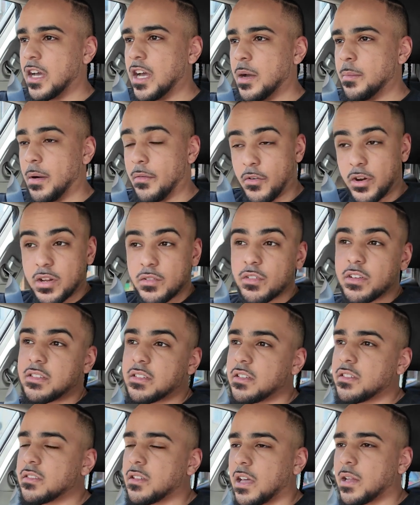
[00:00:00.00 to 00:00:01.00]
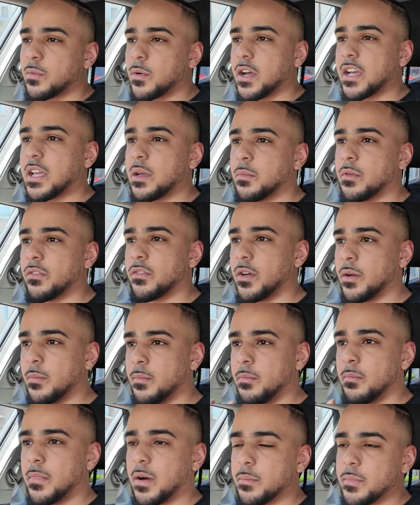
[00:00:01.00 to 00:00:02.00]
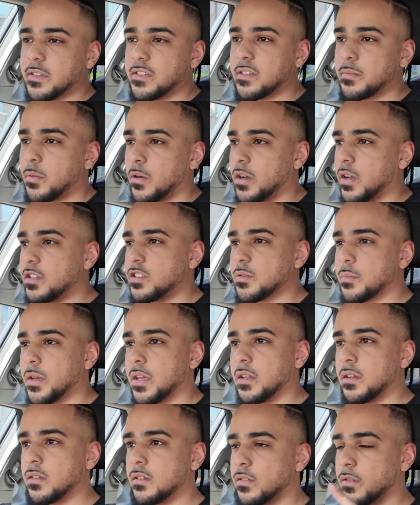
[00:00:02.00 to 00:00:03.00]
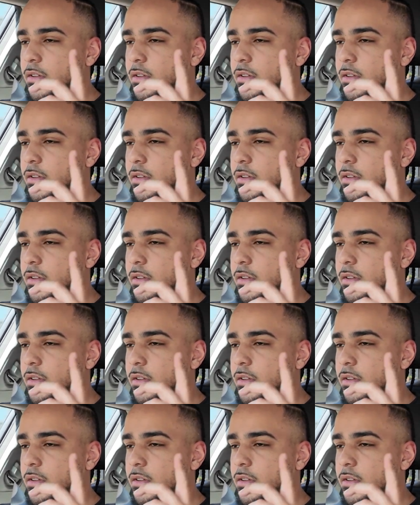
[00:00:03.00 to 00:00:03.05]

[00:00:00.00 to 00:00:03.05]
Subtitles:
I've only recently started working with my business partner Jermaine,